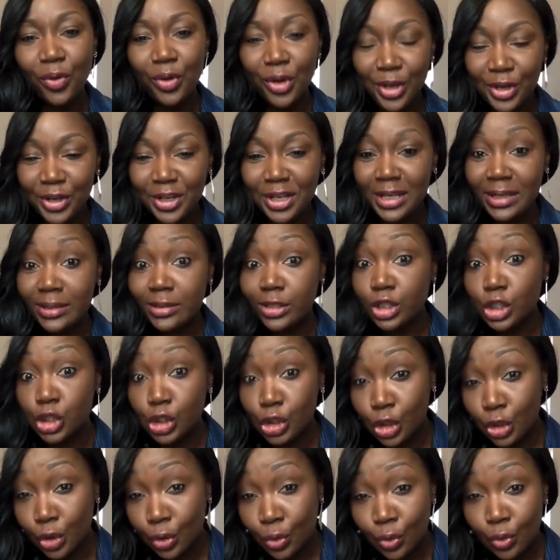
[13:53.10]
It's
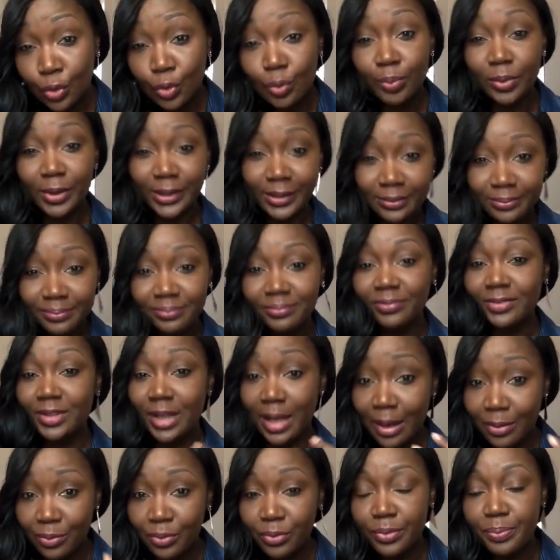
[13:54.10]
new, but
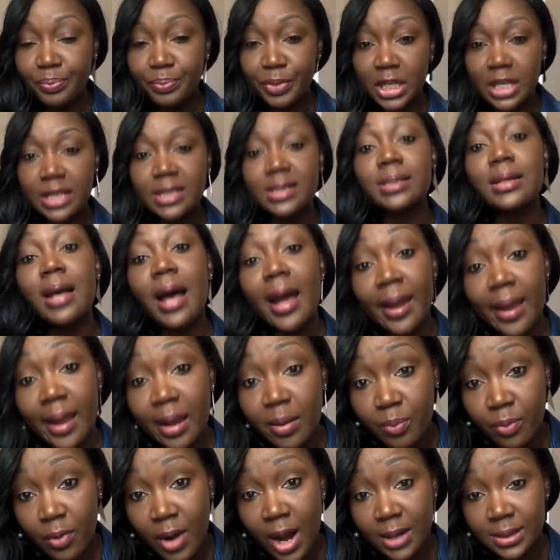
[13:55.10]
because I had
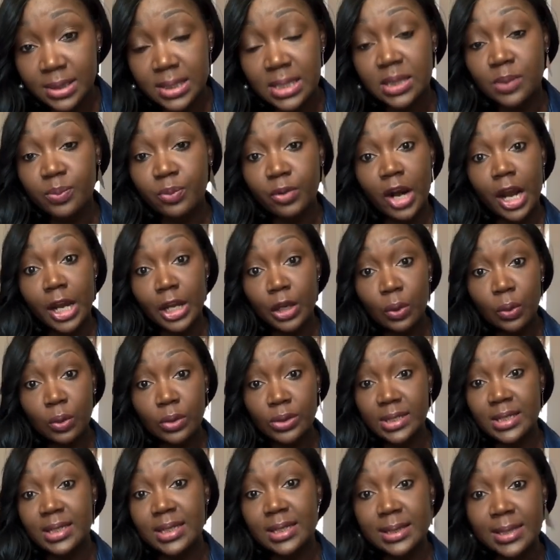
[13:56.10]
practiced prior
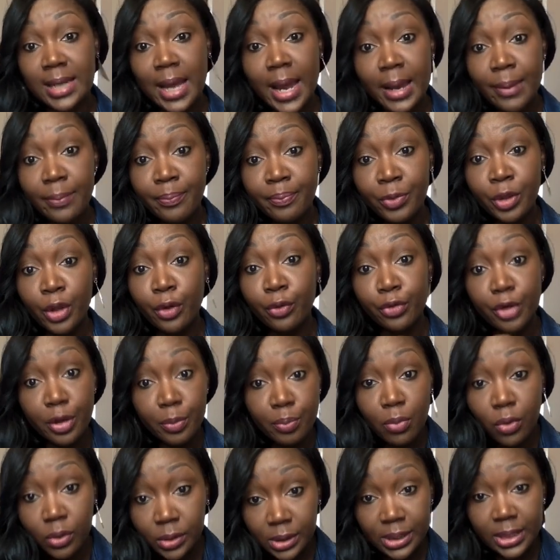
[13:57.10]
to the time
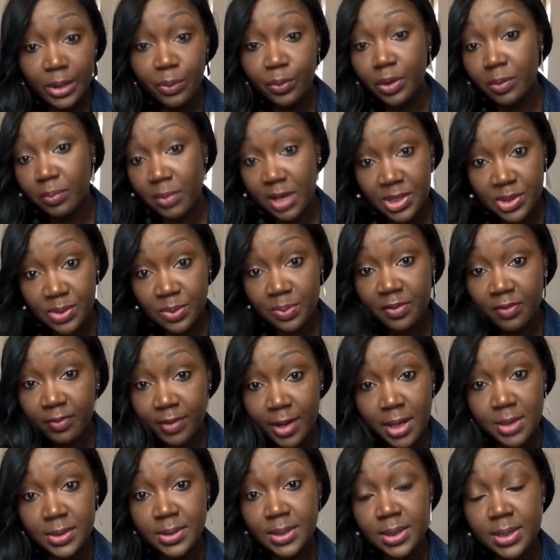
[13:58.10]
remotely with my
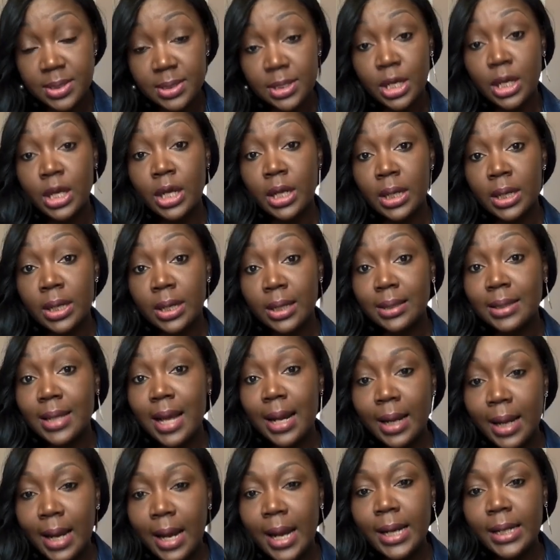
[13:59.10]
supervisors,
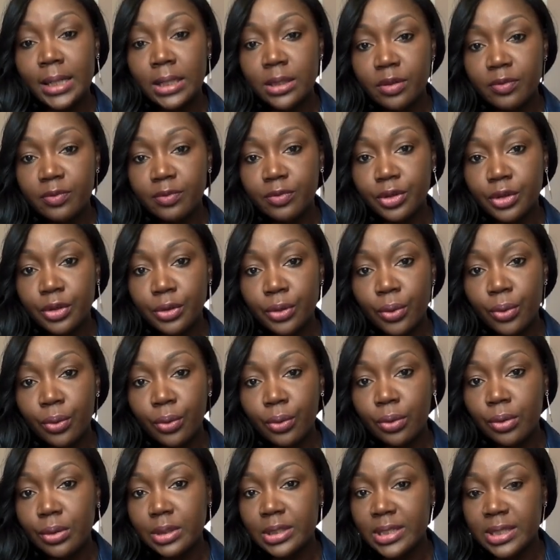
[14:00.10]
that kind of
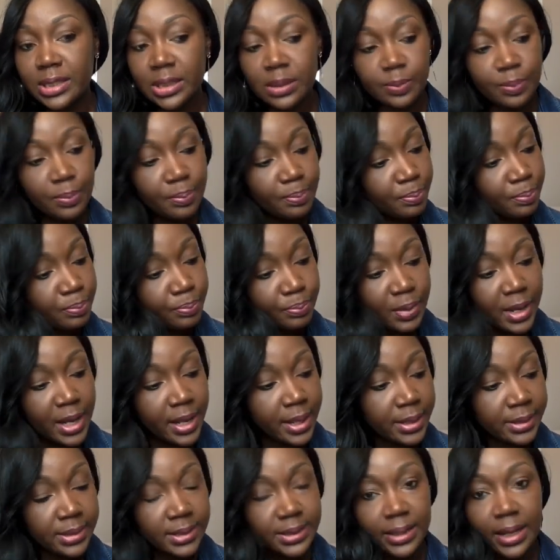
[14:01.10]

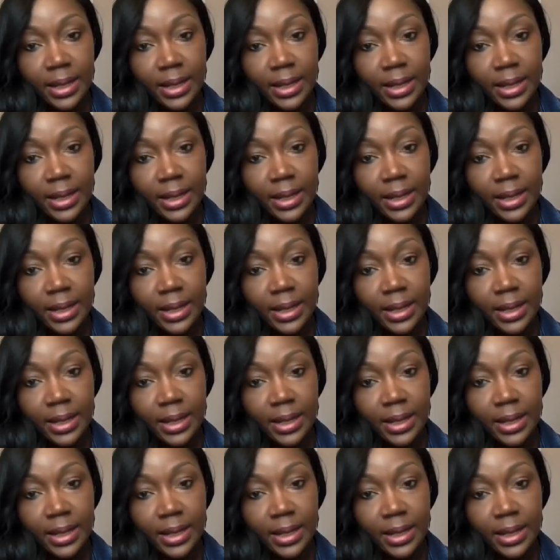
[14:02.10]
dispersed